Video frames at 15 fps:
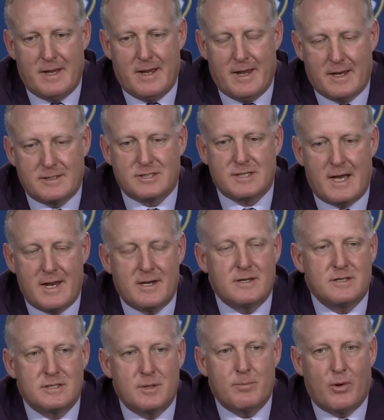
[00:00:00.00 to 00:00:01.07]
excited
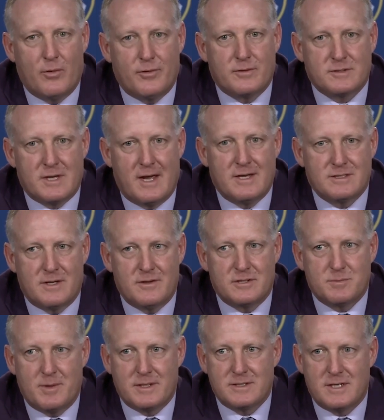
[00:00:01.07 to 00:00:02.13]
to see both those guys on
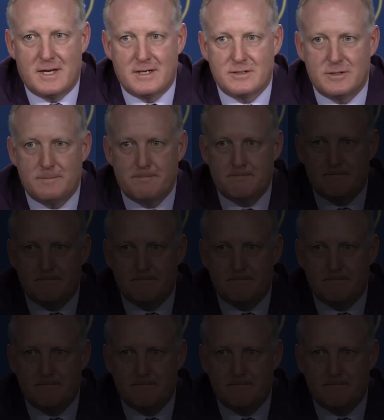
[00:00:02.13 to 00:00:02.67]
this big stage.